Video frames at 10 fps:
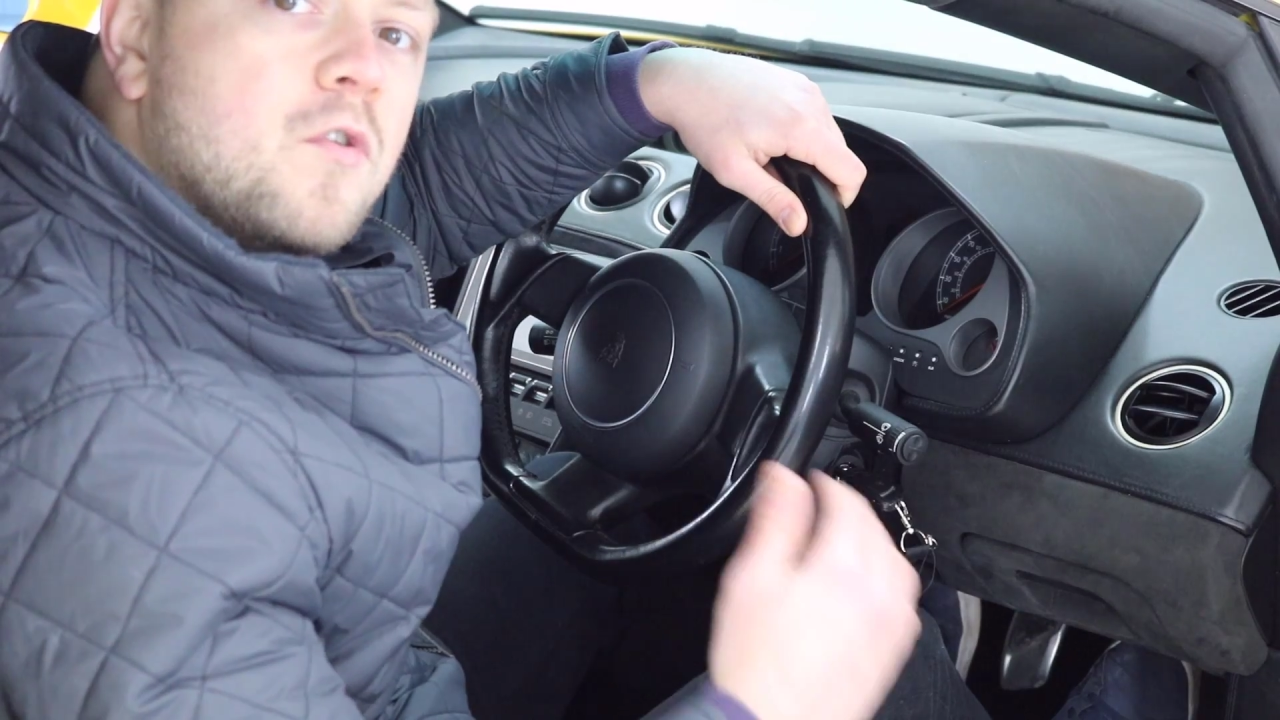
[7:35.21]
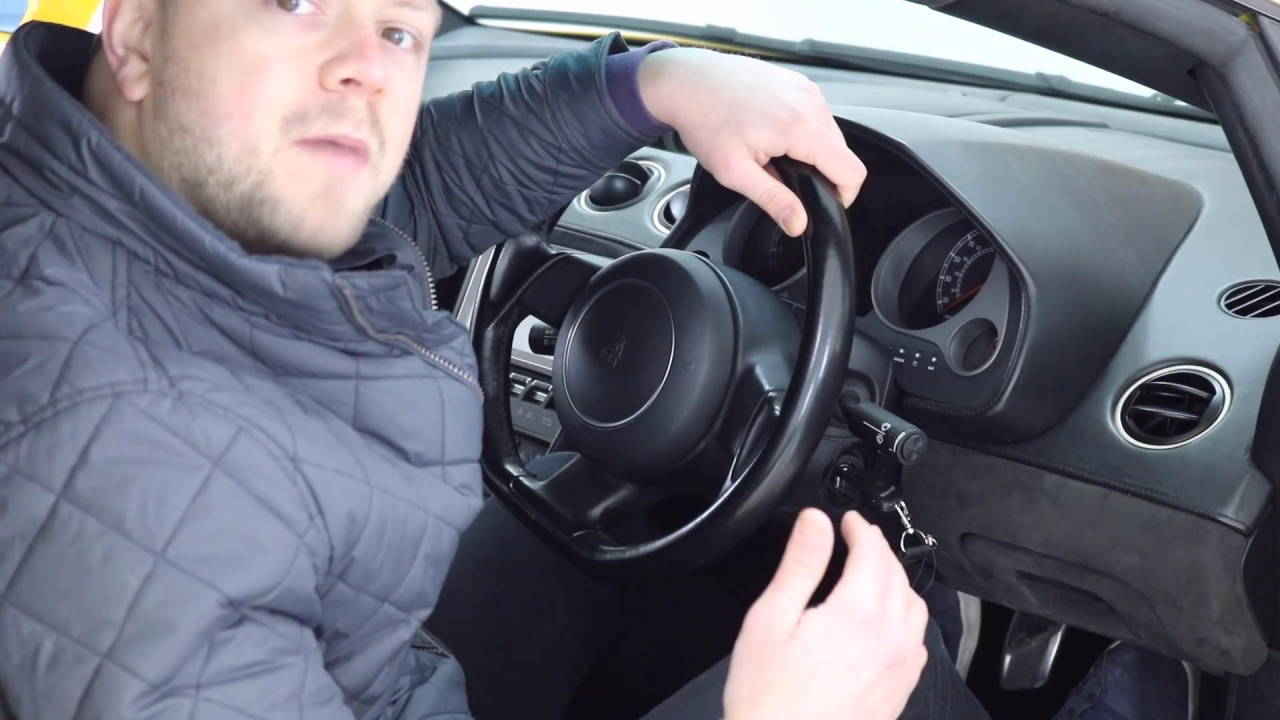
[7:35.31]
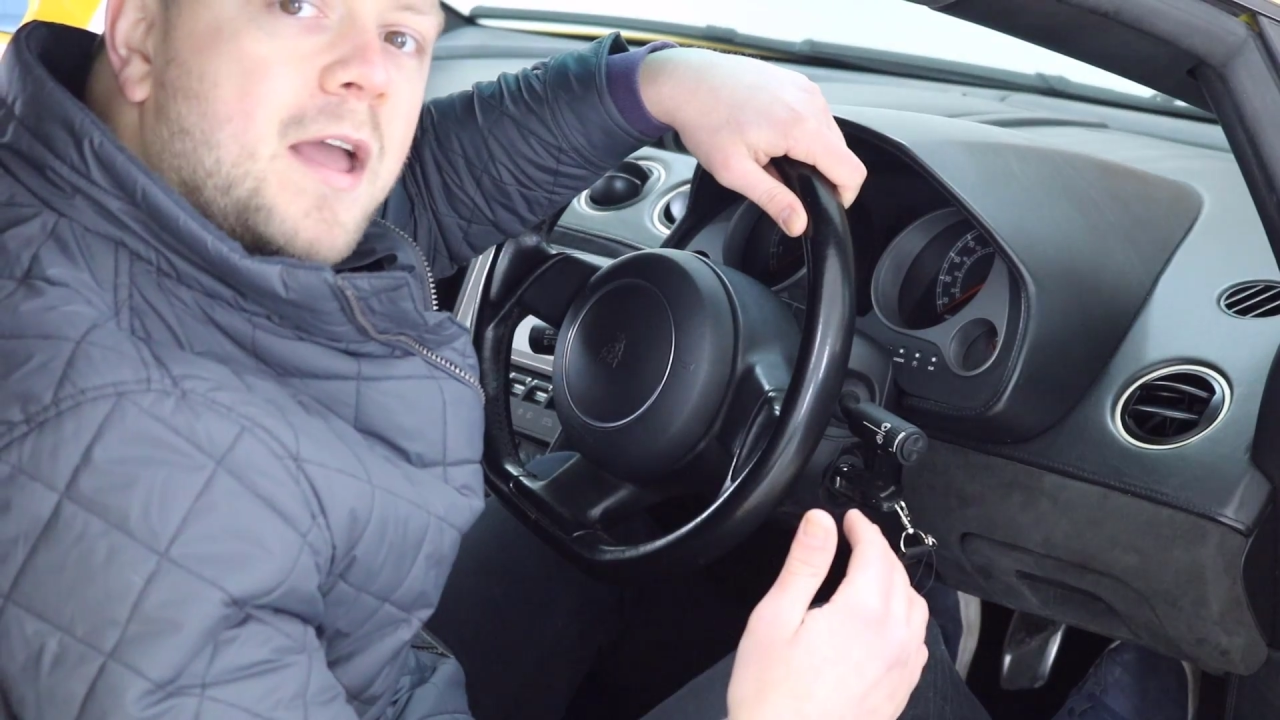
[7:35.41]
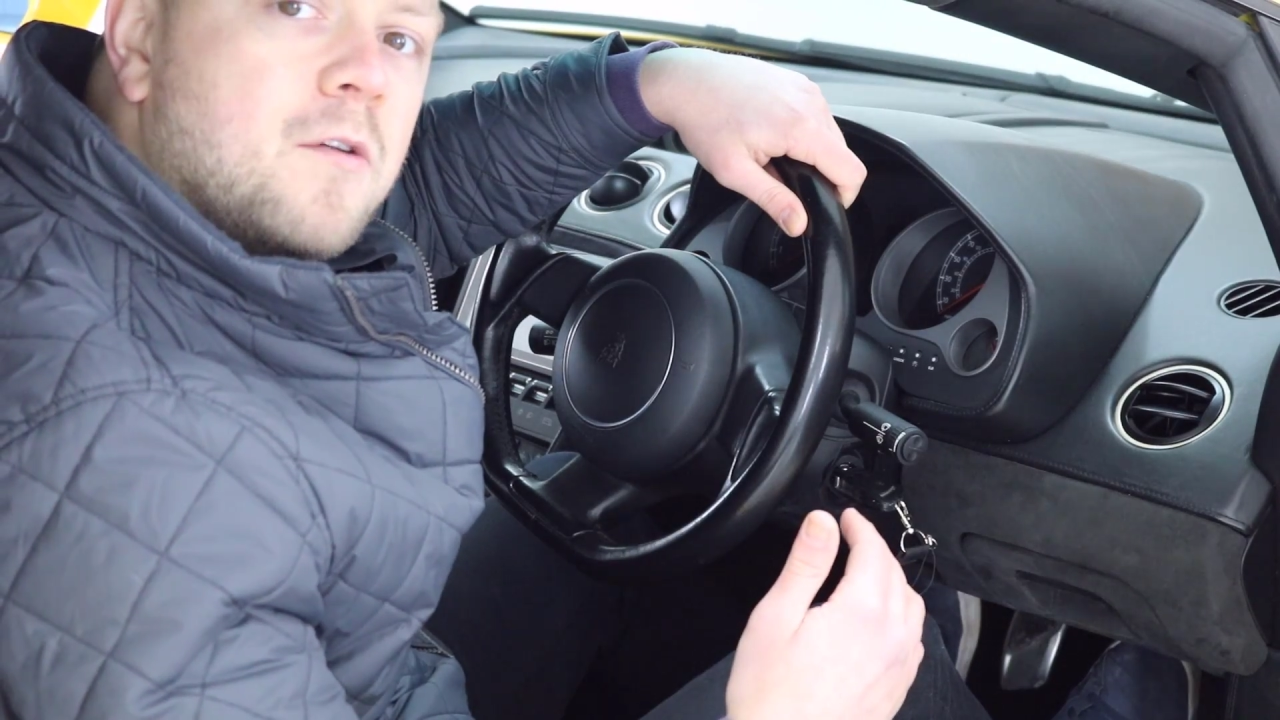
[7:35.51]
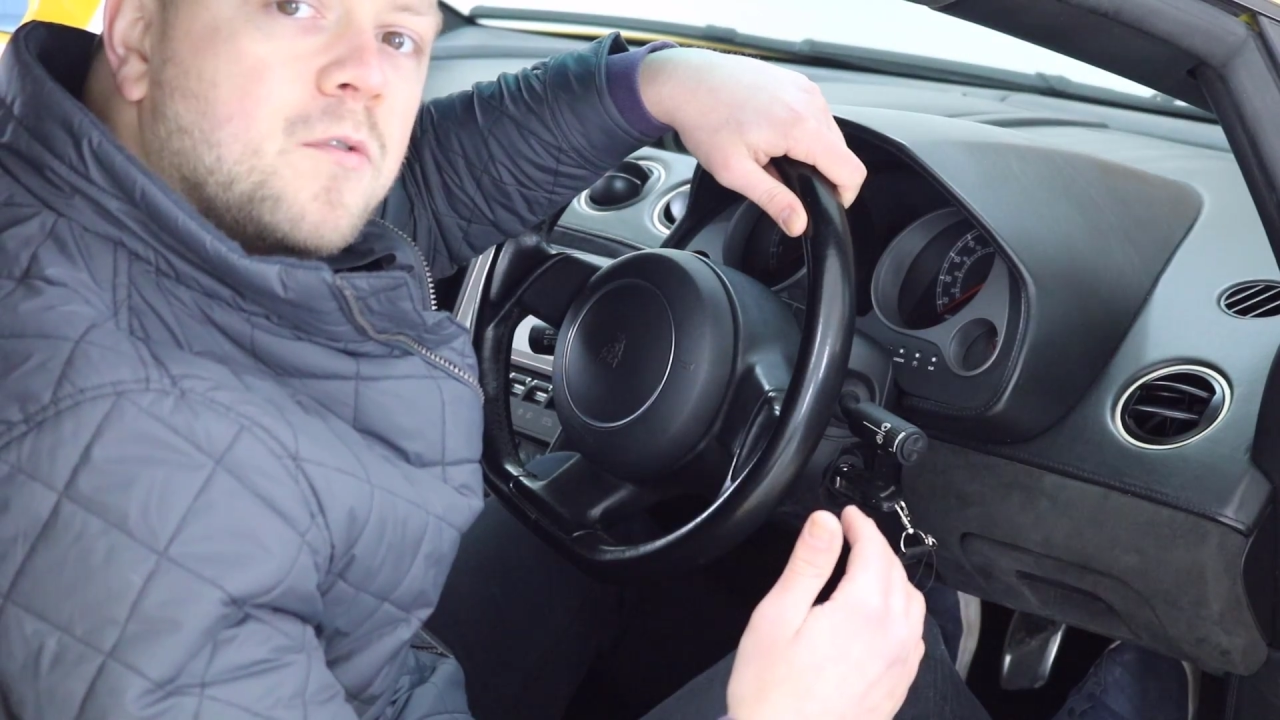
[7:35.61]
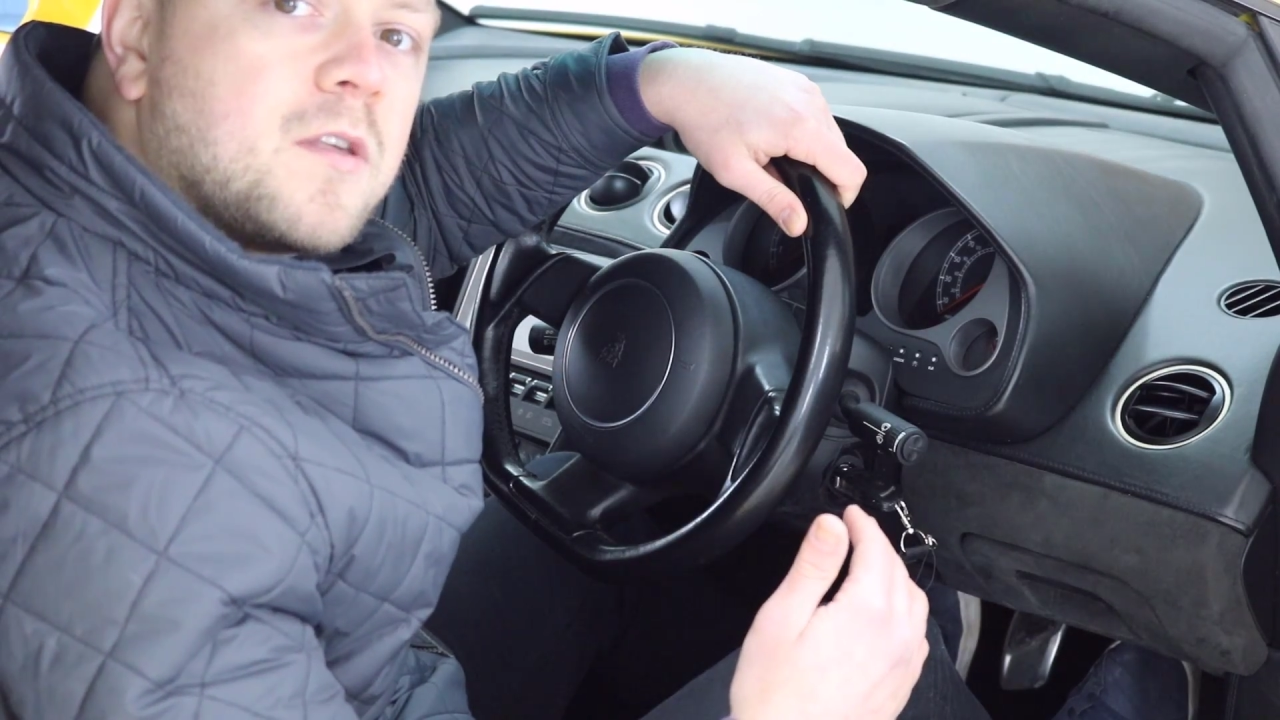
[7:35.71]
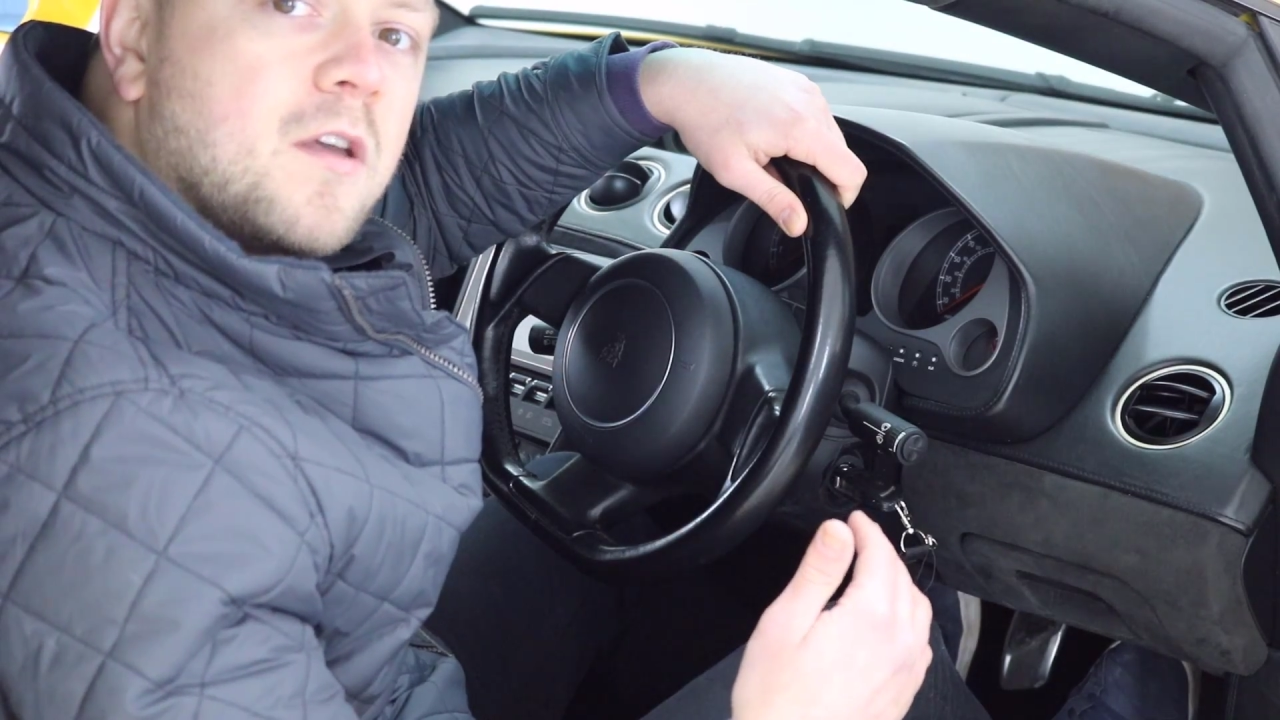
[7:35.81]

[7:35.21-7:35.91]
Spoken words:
miles